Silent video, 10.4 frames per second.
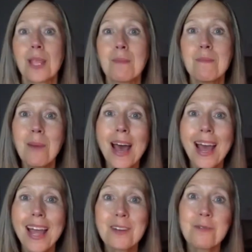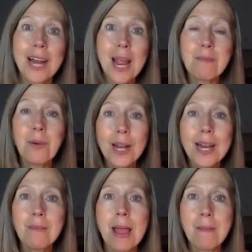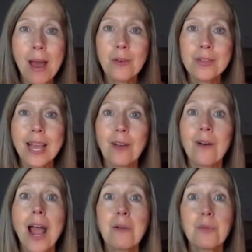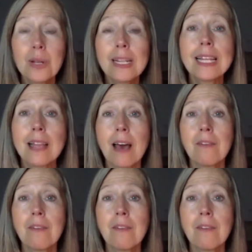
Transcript: But what I put in my mouth now, I really love.